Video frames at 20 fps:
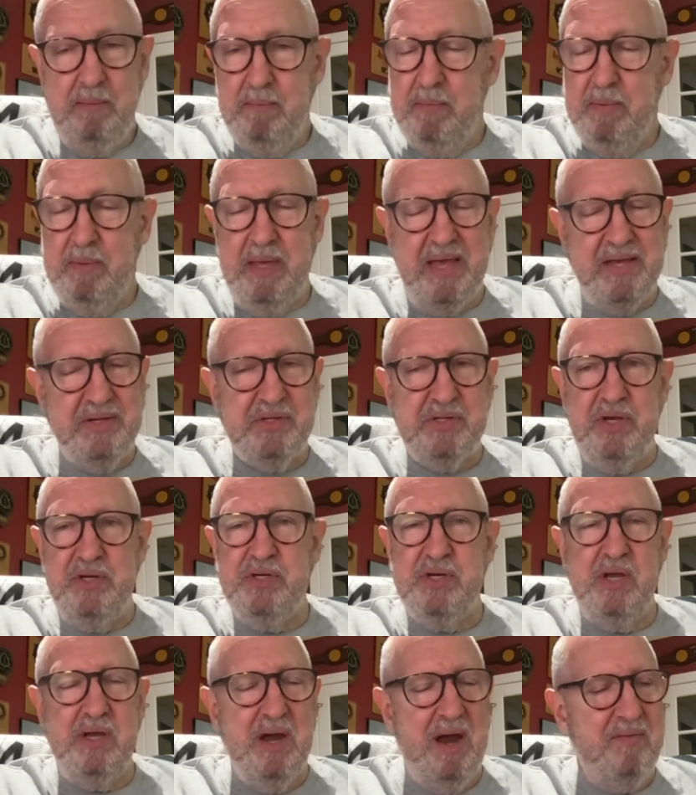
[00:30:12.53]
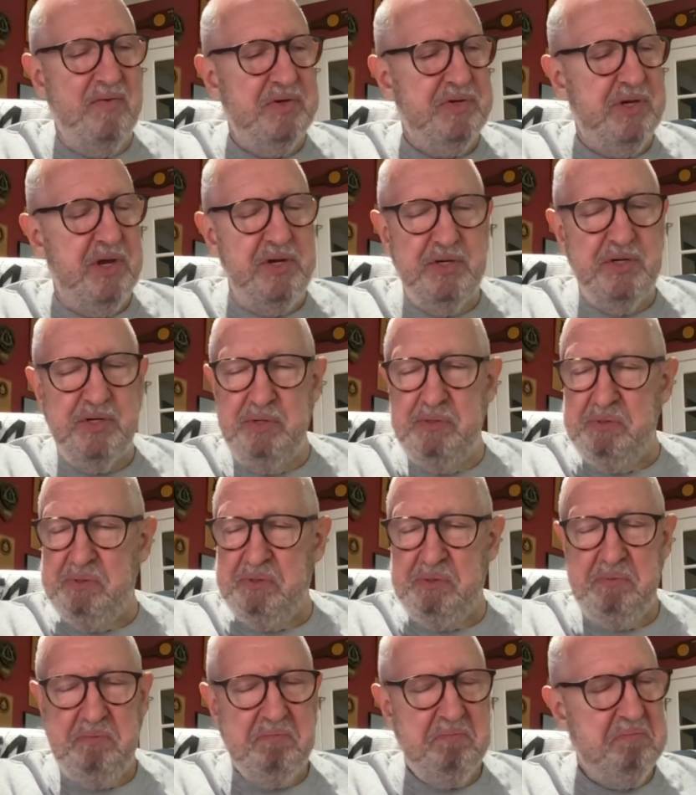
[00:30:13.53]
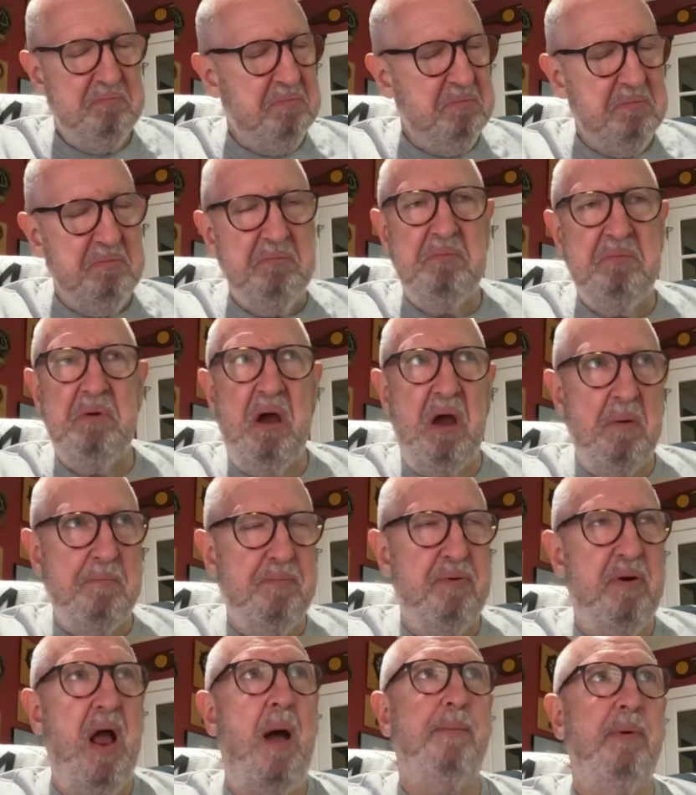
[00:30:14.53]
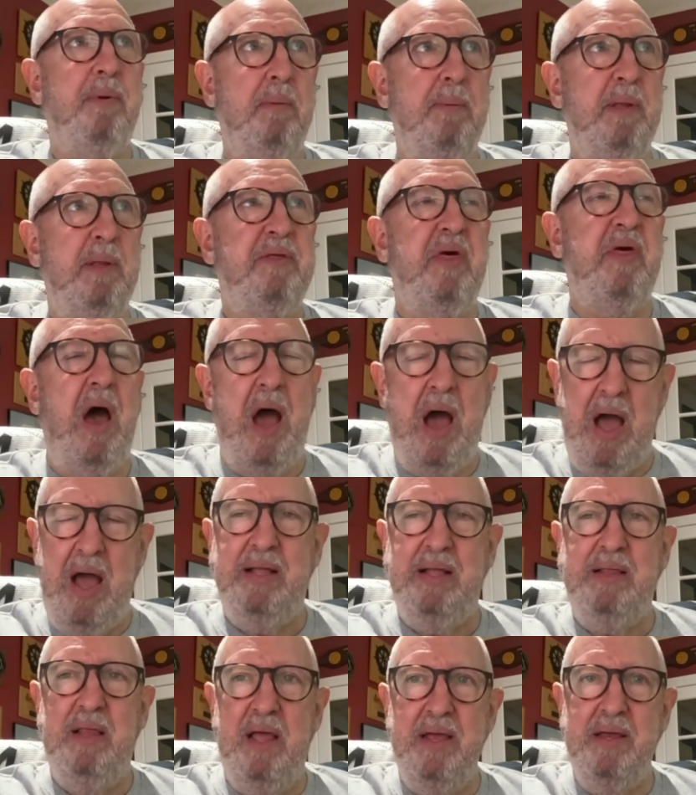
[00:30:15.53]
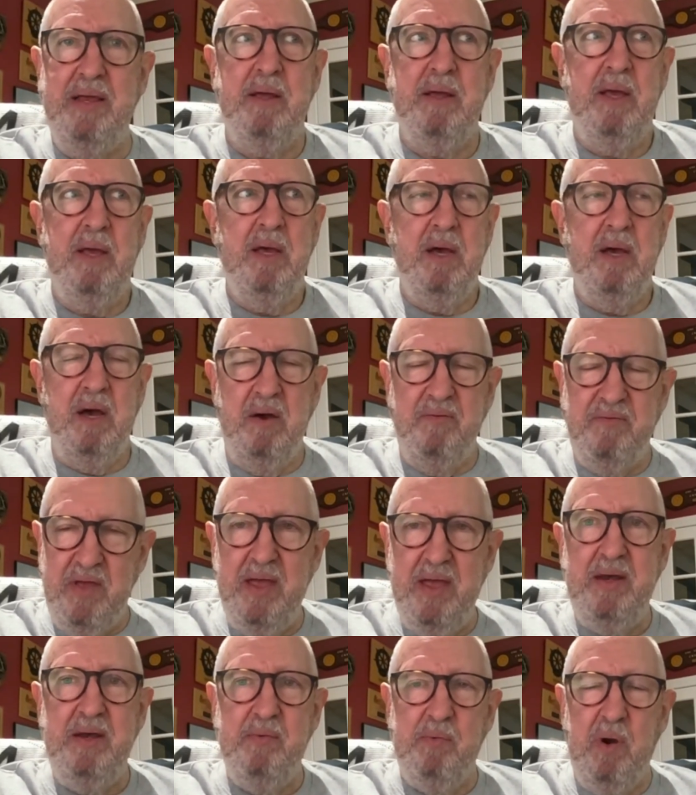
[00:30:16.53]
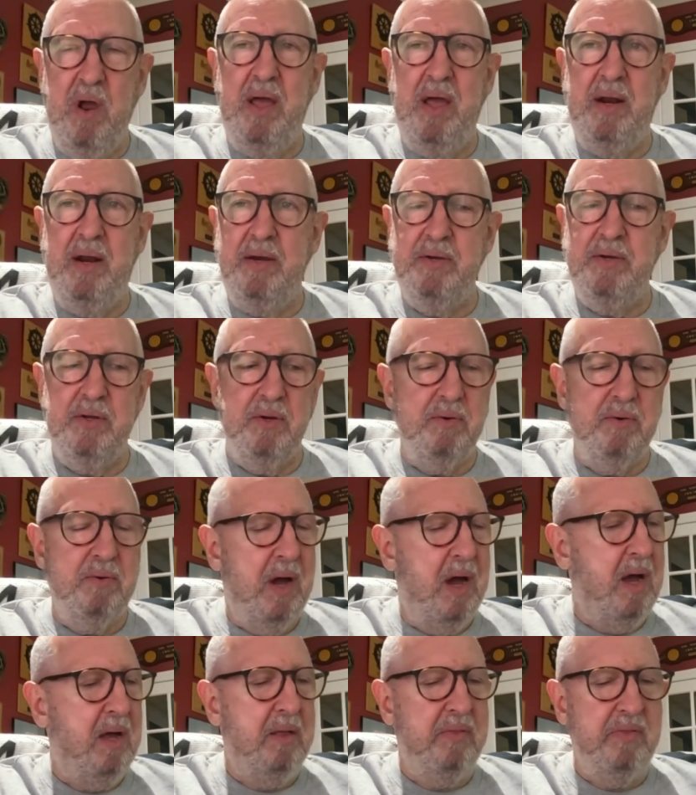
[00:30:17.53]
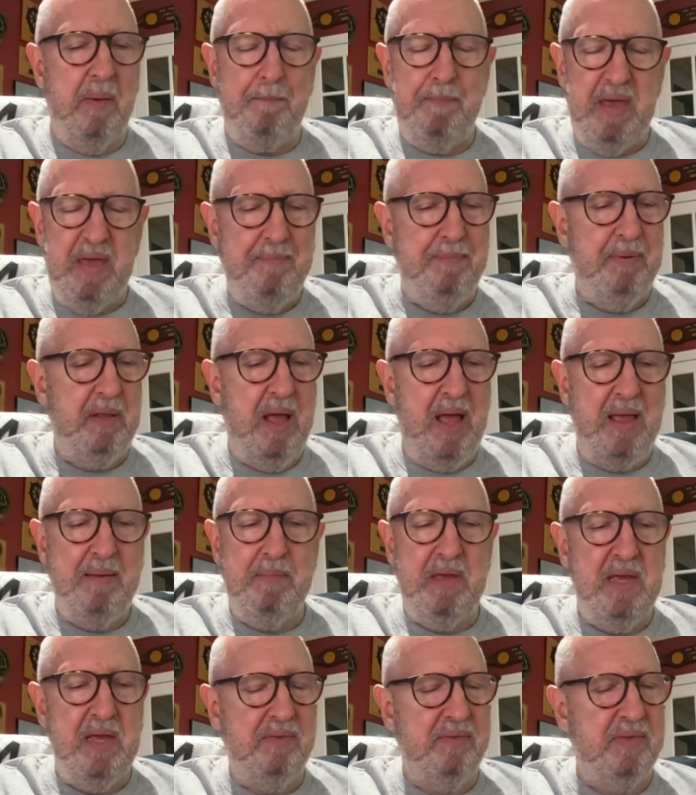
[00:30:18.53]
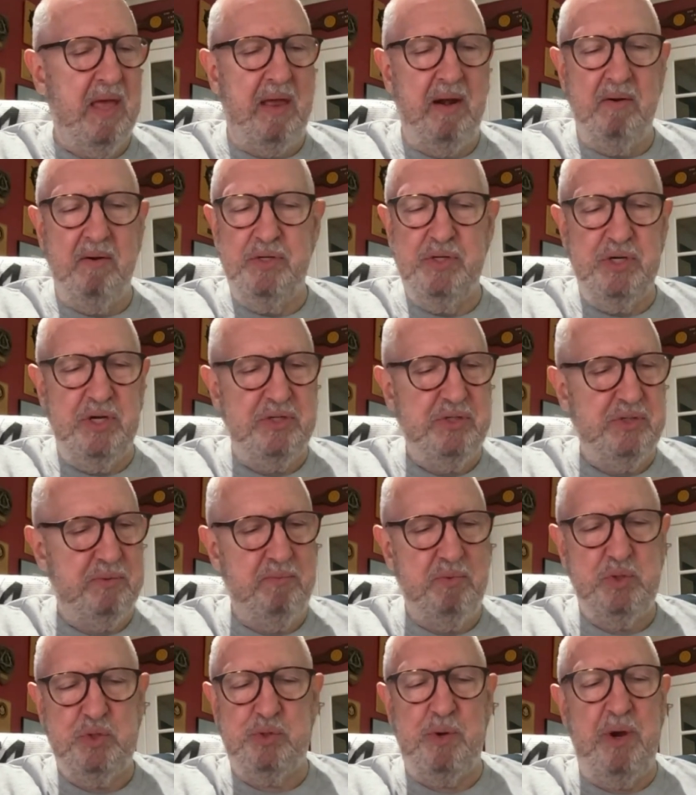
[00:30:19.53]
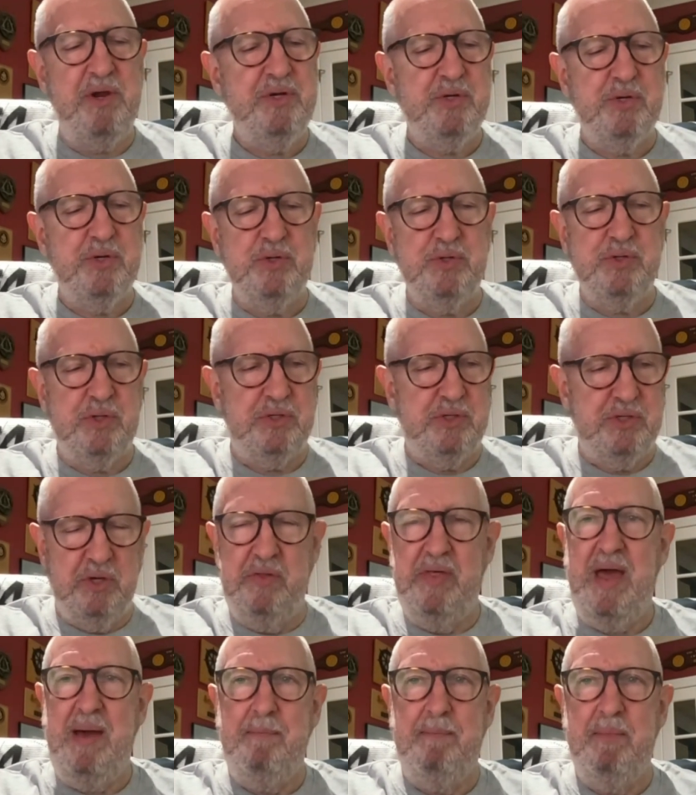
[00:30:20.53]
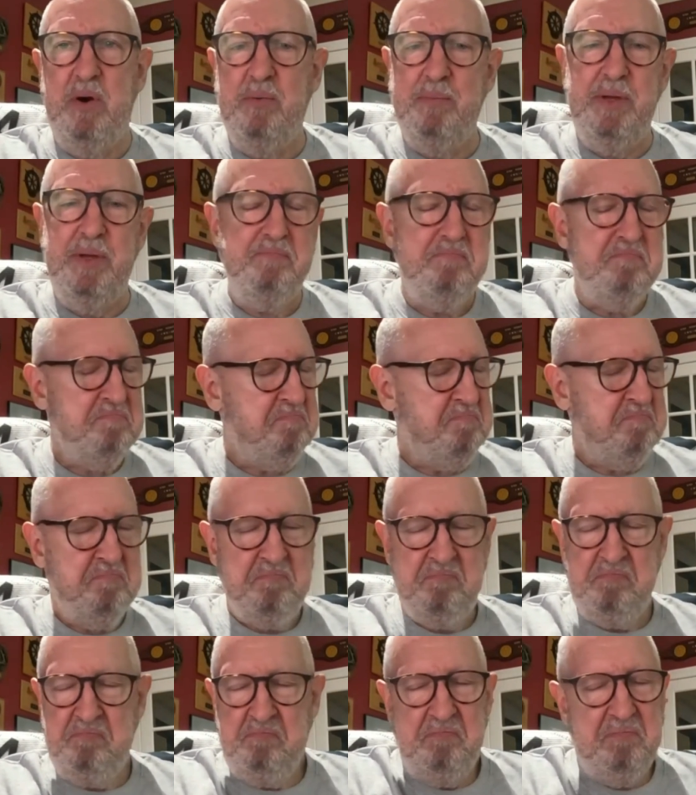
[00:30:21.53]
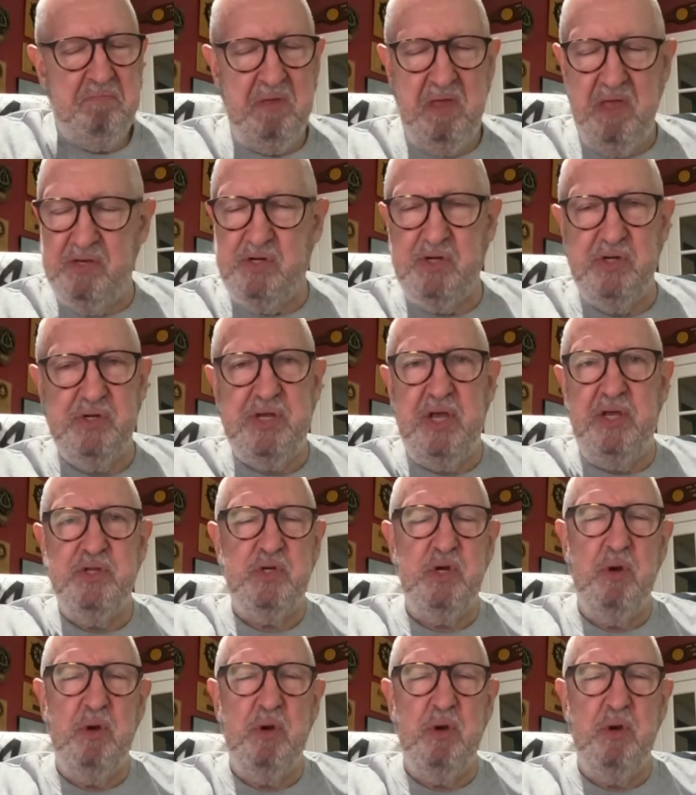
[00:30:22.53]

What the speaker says: gas station conversations are probably the highlight of any ride I do. The people I meet that are just strangers until that moment, it just gets no